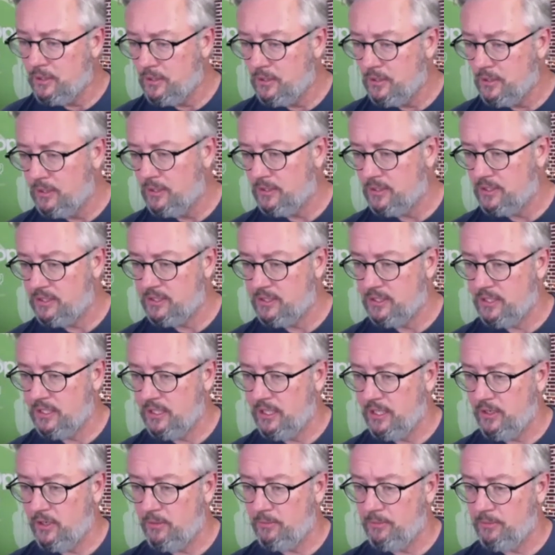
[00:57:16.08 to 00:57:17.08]
Let's see
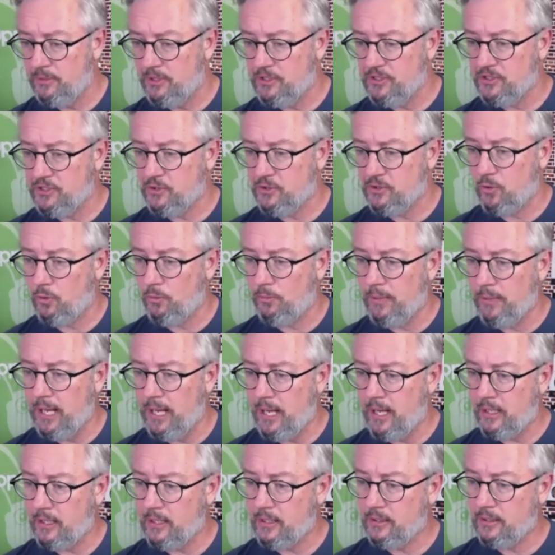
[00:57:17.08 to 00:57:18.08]
here. I'm going to scroll
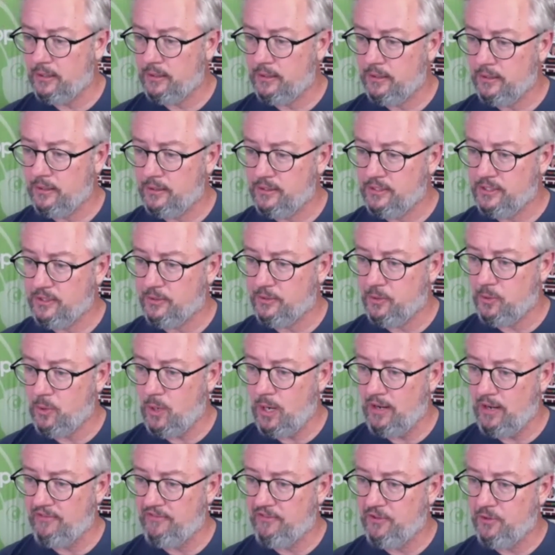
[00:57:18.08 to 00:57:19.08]
back. There were
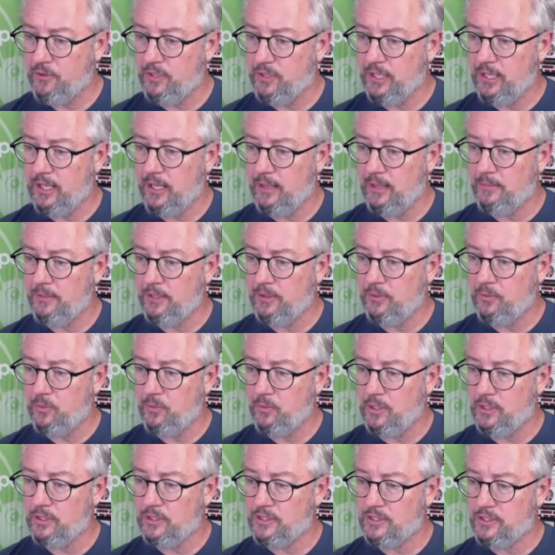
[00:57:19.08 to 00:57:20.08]
quite a few that came in at
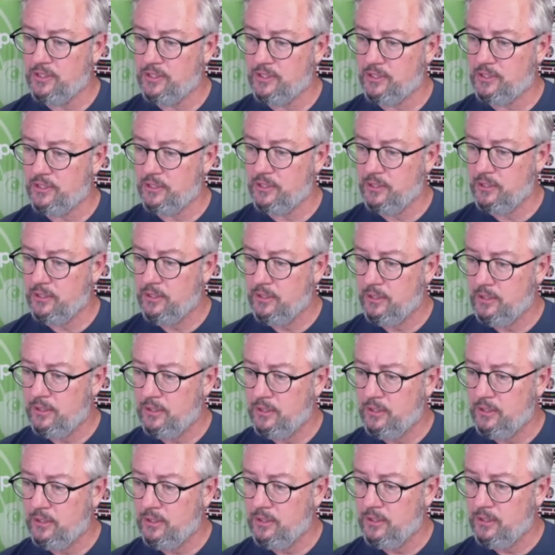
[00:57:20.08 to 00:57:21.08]
once.
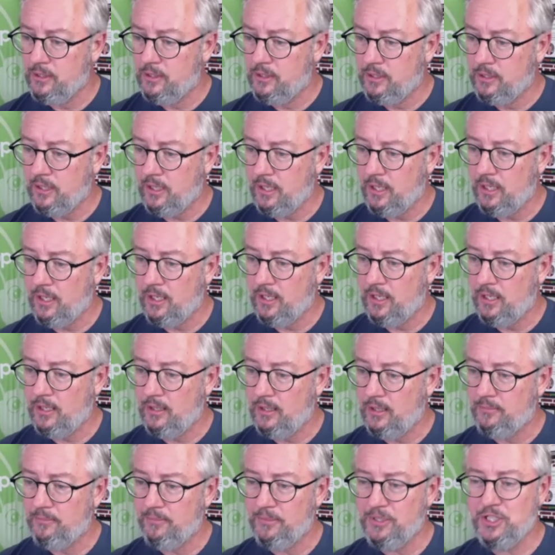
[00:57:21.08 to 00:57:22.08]

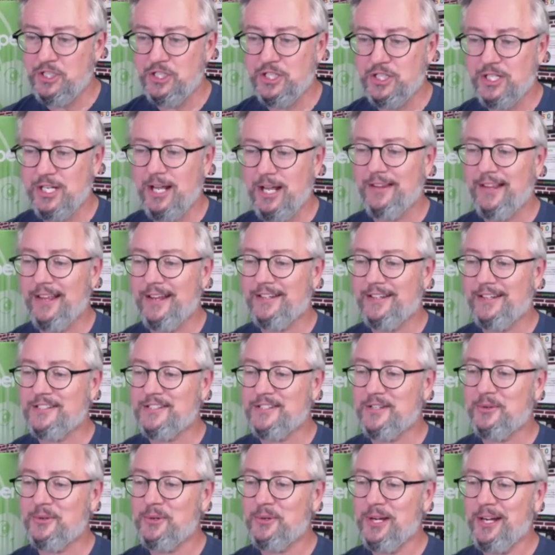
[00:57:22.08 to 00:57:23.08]
Um, Michelle, that is
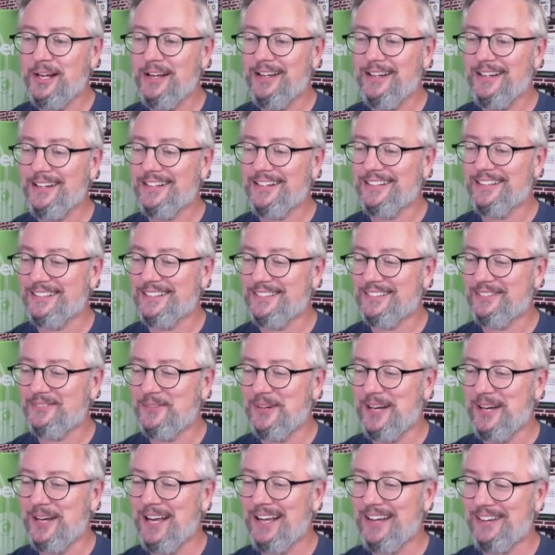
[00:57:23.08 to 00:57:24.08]
so kind.
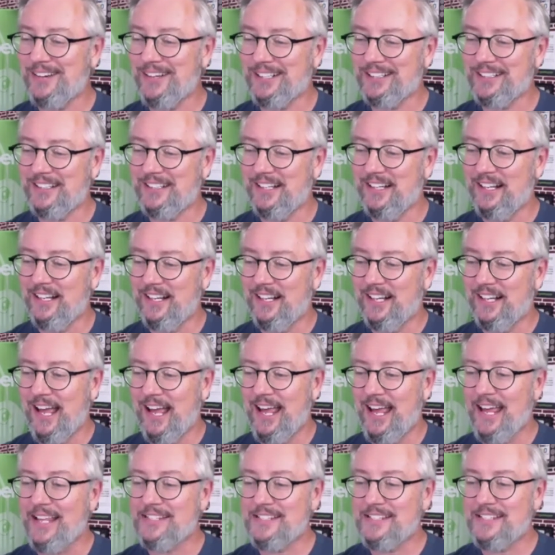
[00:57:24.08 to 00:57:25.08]
Wow. I, I
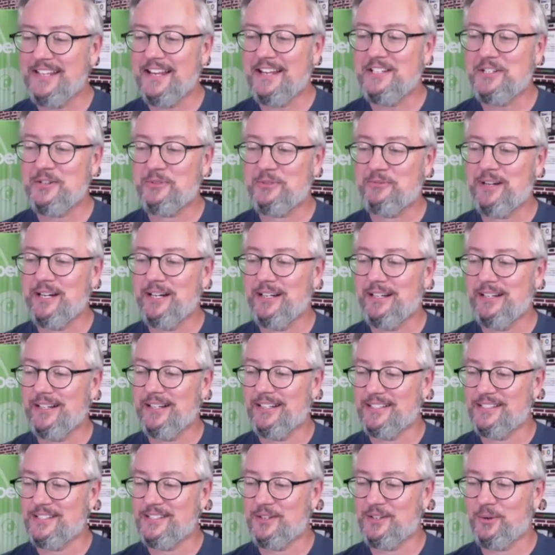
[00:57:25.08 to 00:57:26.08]
hesitate to read it.
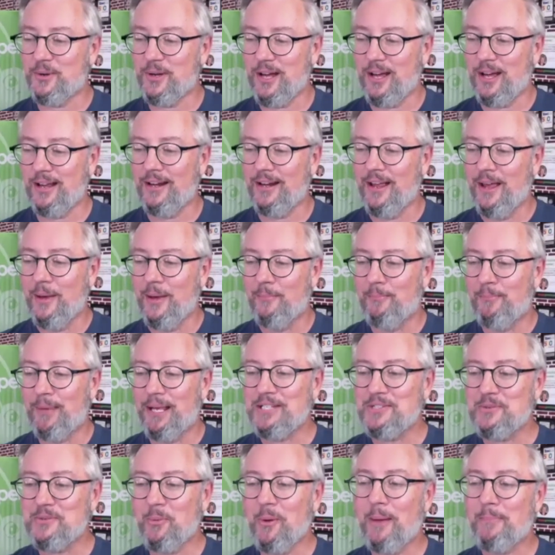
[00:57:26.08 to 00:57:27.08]
It's so kind.
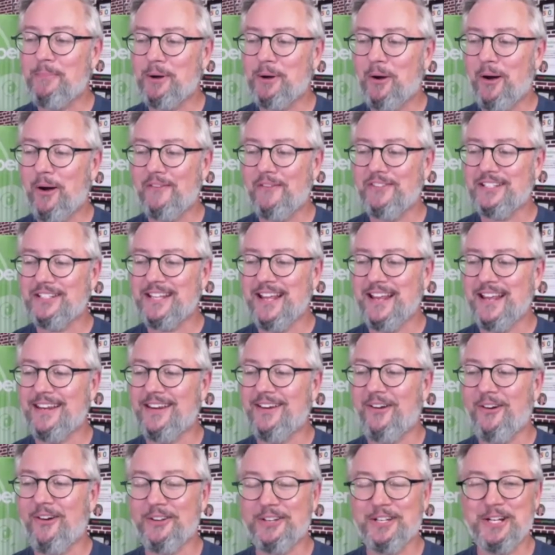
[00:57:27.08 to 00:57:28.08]
Best webinar I've attended
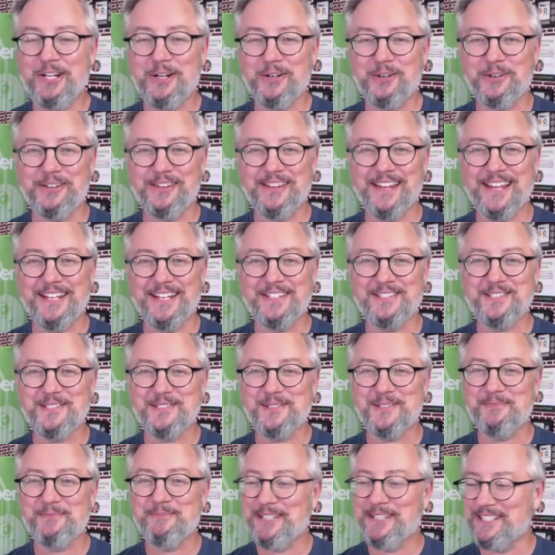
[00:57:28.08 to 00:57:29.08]
all year. Thank you
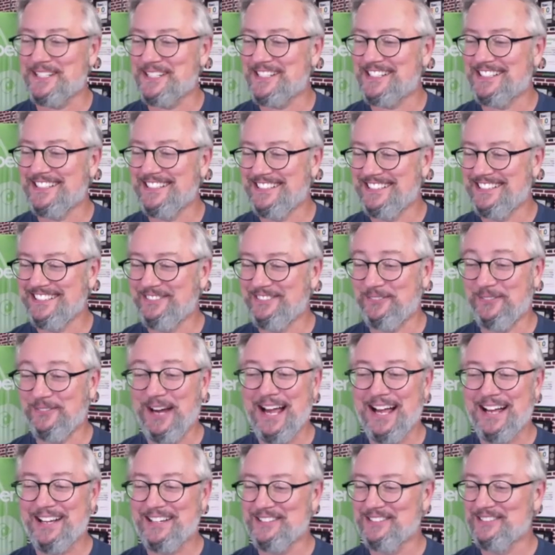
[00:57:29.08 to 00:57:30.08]
so much.
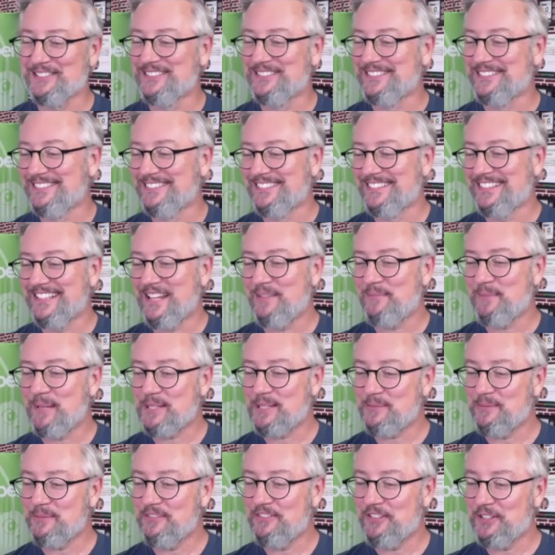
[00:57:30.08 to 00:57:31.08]
Wow, that
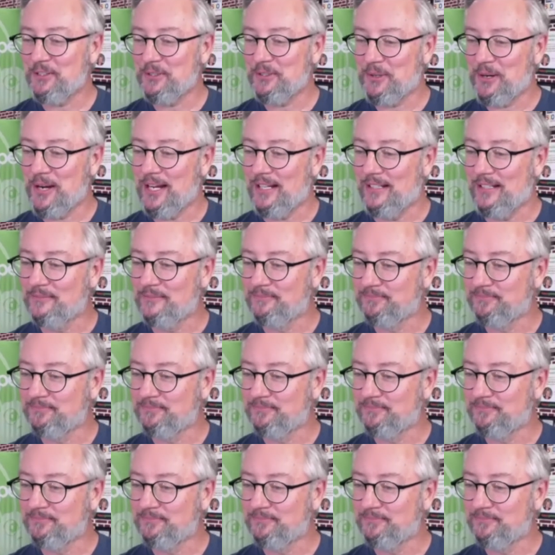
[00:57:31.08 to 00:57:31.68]
makes me feel great.